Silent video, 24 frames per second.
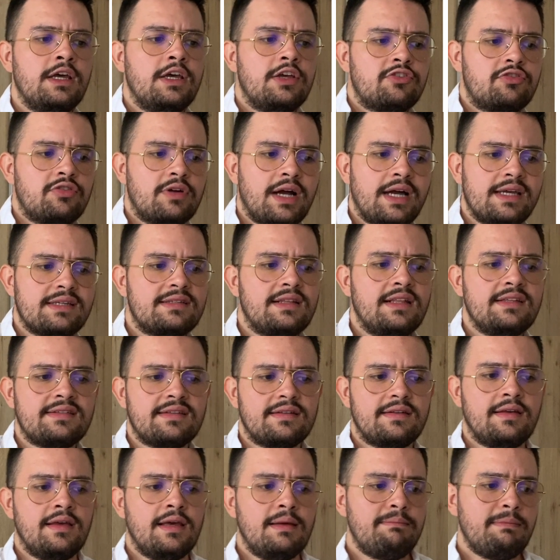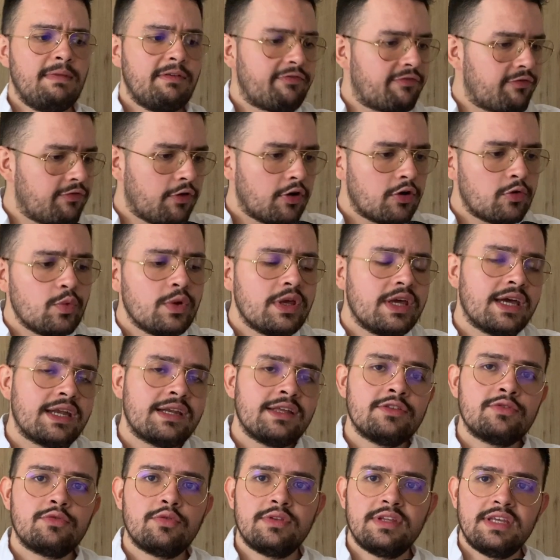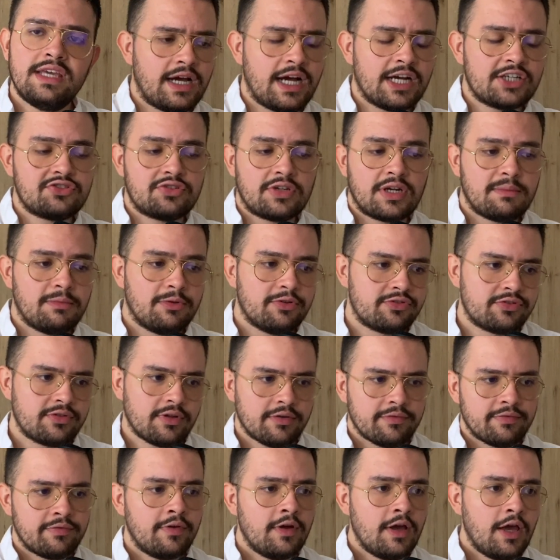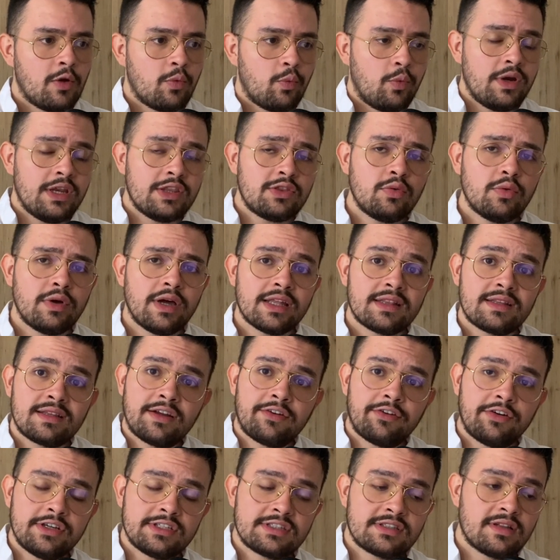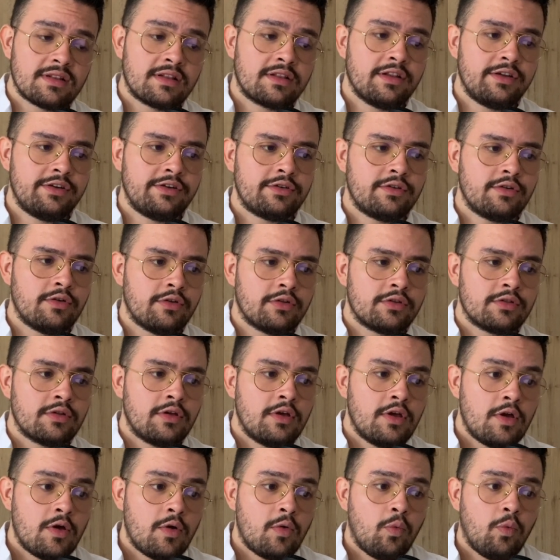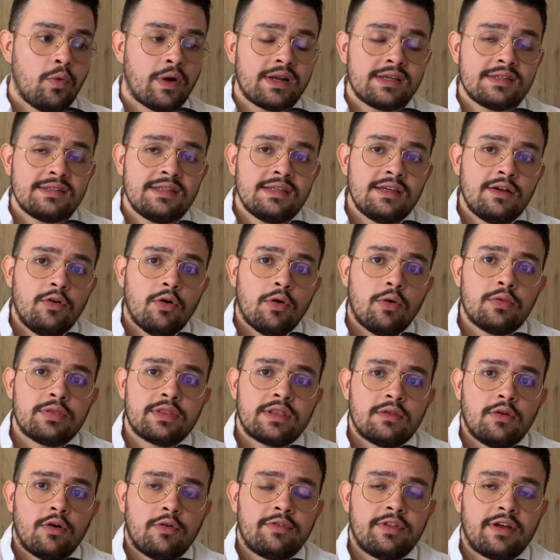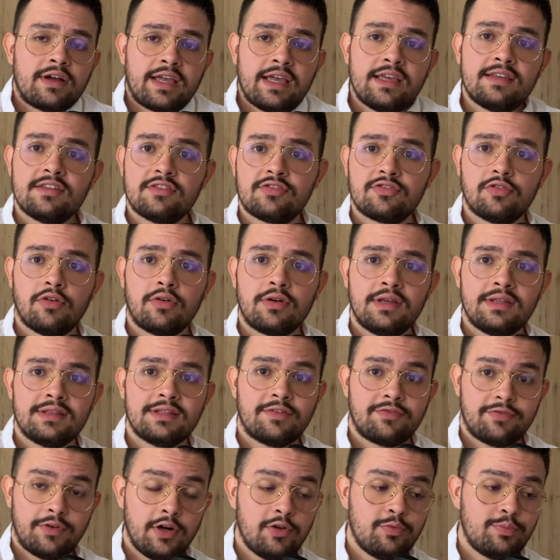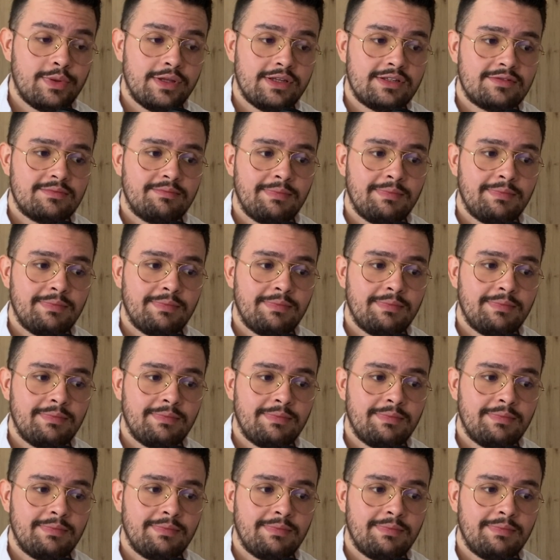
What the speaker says: So guys, listen, before we get into the actionable stuff, we need to get crystal clear on what is the goal of the case study in the first place?